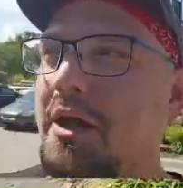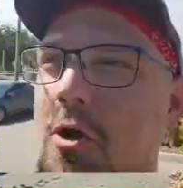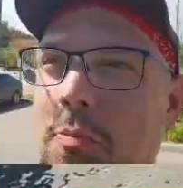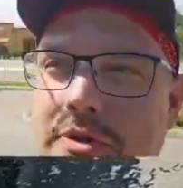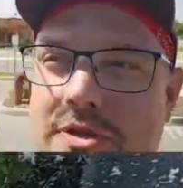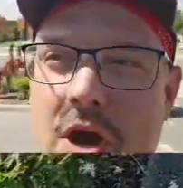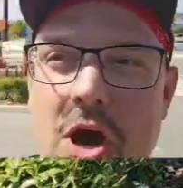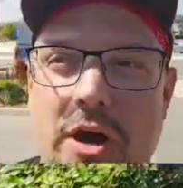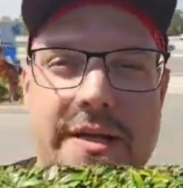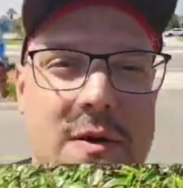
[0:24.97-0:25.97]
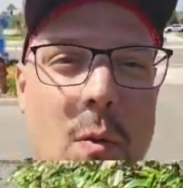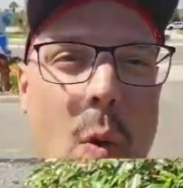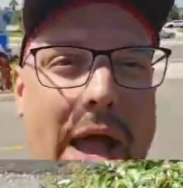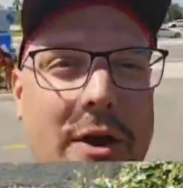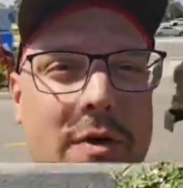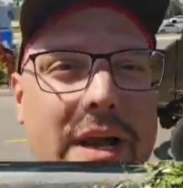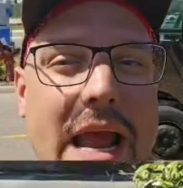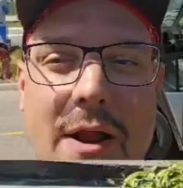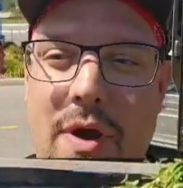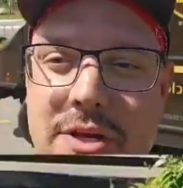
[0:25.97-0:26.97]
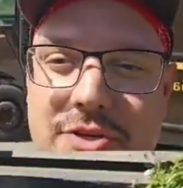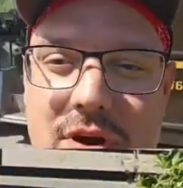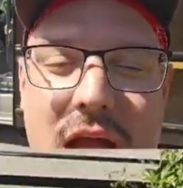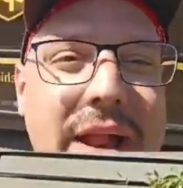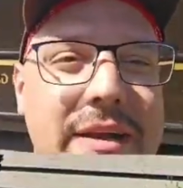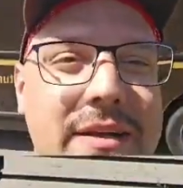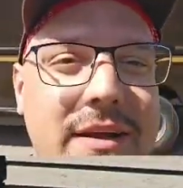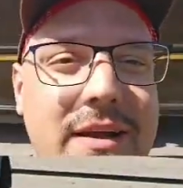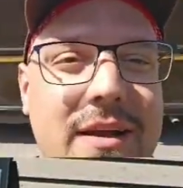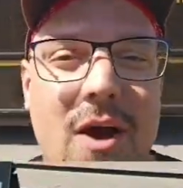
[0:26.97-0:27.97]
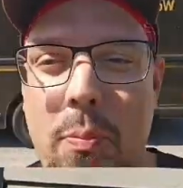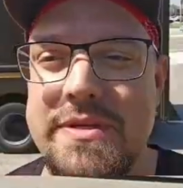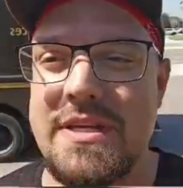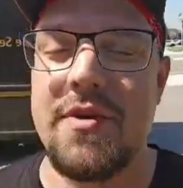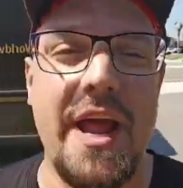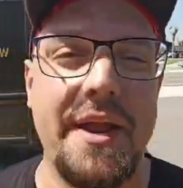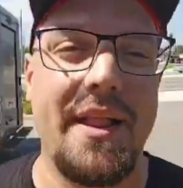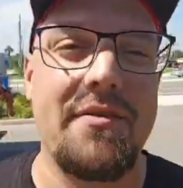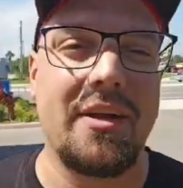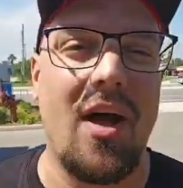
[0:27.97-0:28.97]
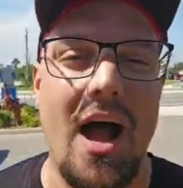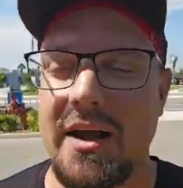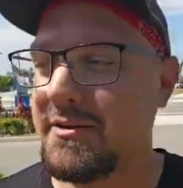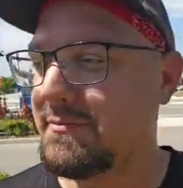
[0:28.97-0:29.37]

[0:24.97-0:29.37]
Cooper's Hawk. It's a winery and restaurant. Opens every day at 11 o'clock.